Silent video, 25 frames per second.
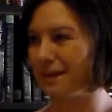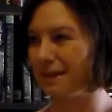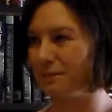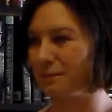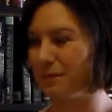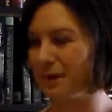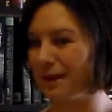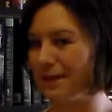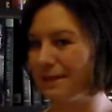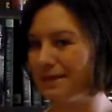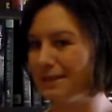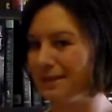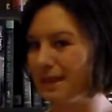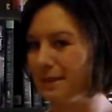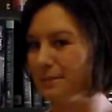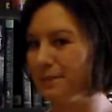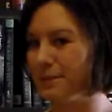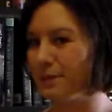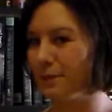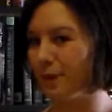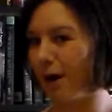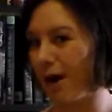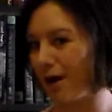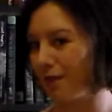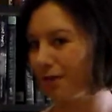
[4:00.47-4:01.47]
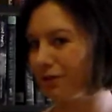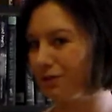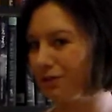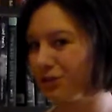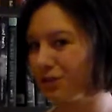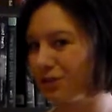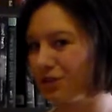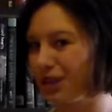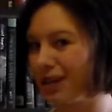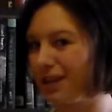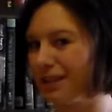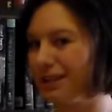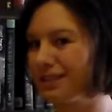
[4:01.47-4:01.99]
on my debut
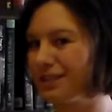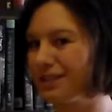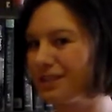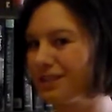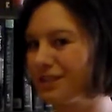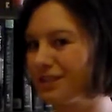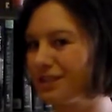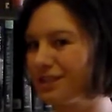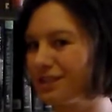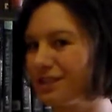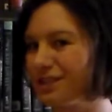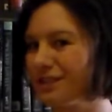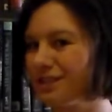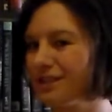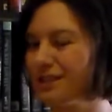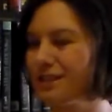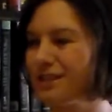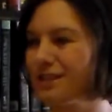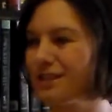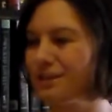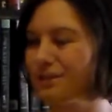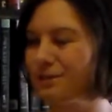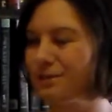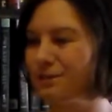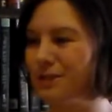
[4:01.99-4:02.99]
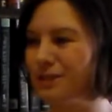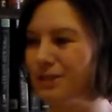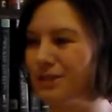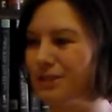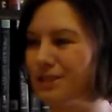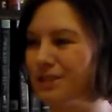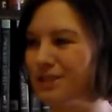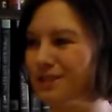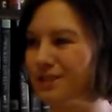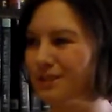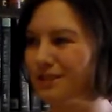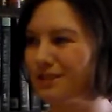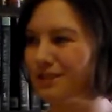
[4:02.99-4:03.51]
authors challenge, which
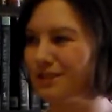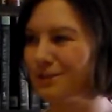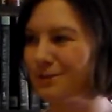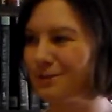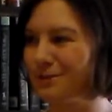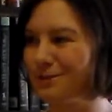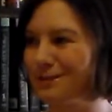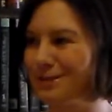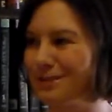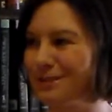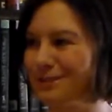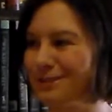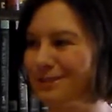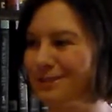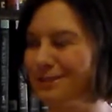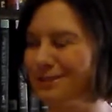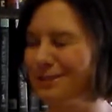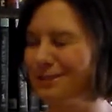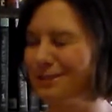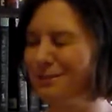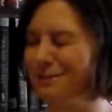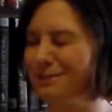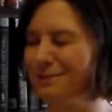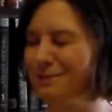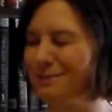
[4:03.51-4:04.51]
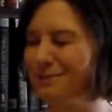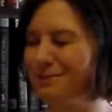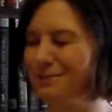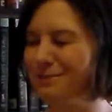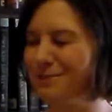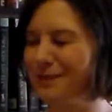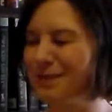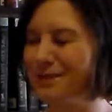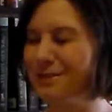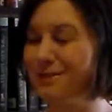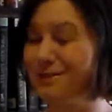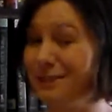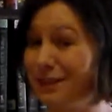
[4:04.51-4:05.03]
is going to
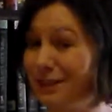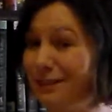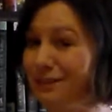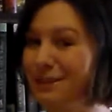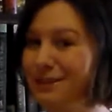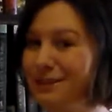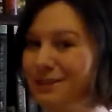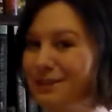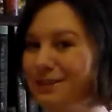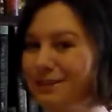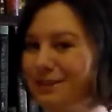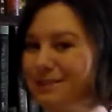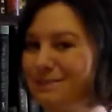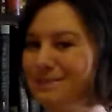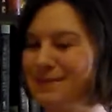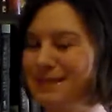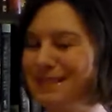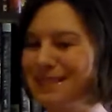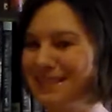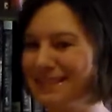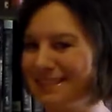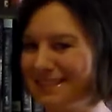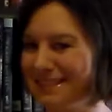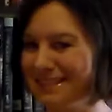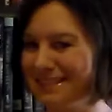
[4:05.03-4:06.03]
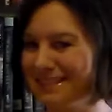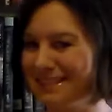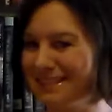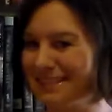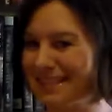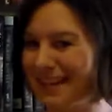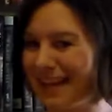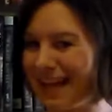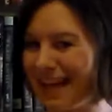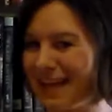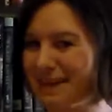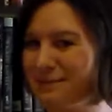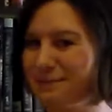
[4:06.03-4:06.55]
be very good
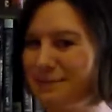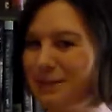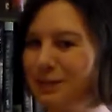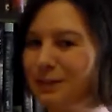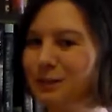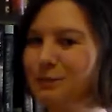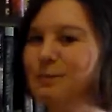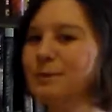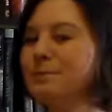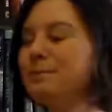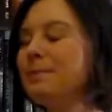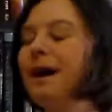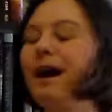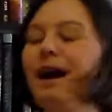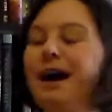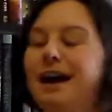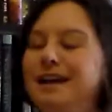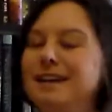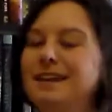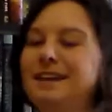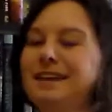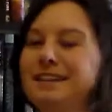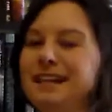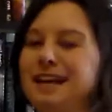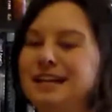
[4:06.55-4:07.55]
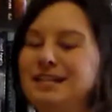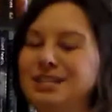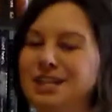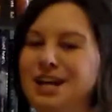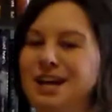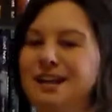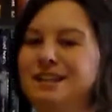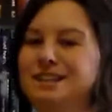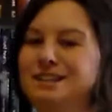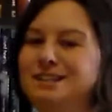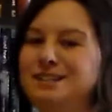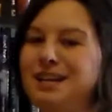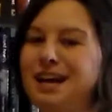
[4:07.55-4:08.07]
because I'm a little bit behind on that
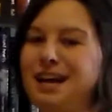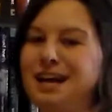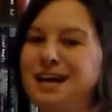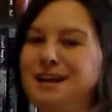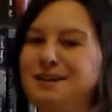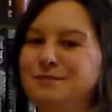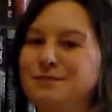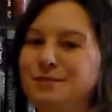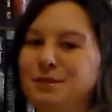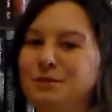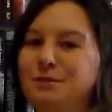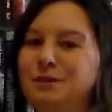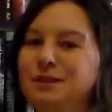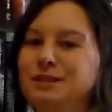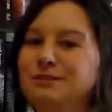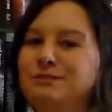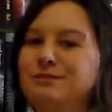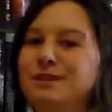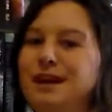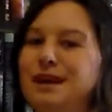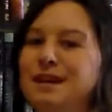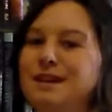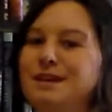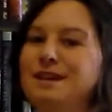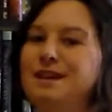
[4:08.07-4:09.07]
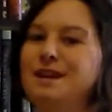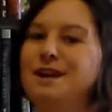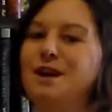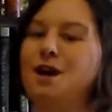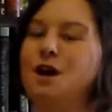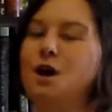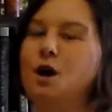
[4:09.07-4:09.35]
challenge. I have only read